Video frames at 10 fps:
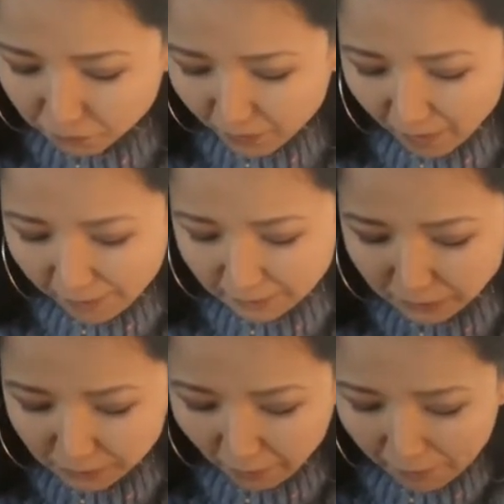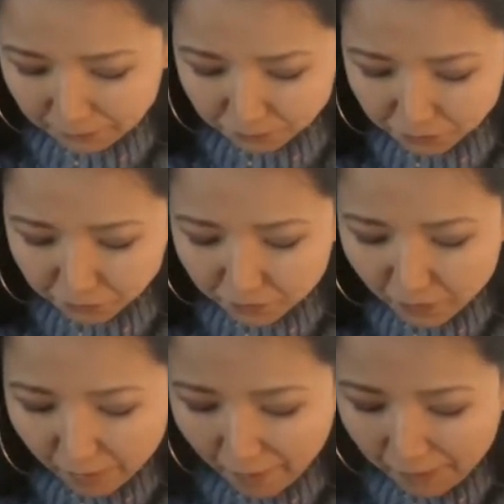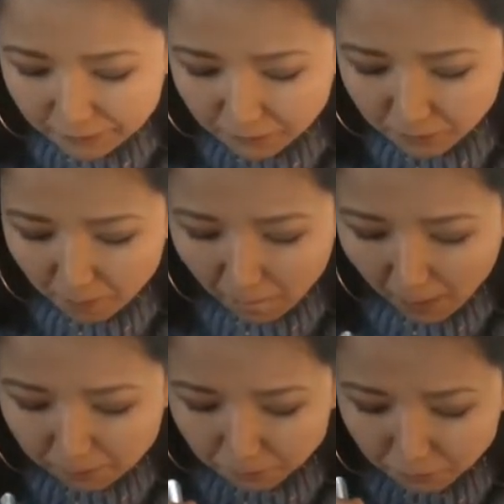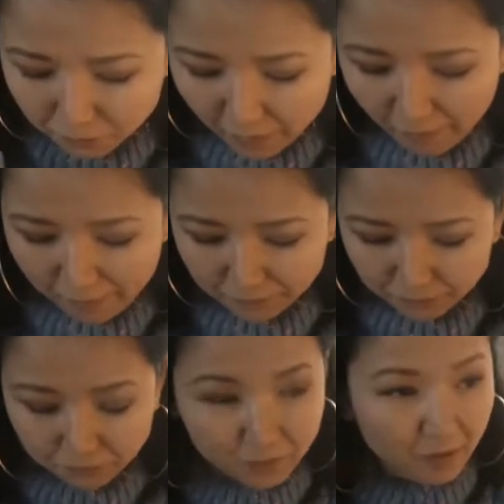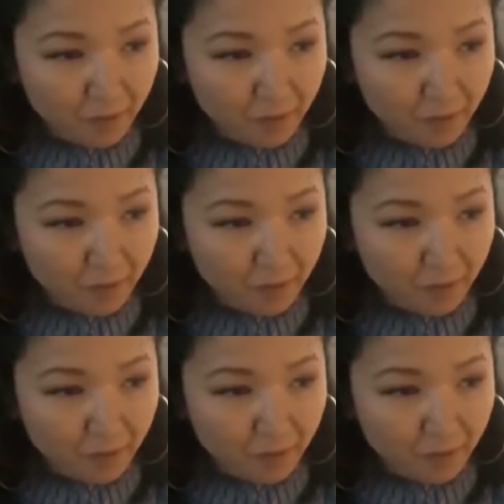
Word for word: I put my um, backpack over there, you know, just because,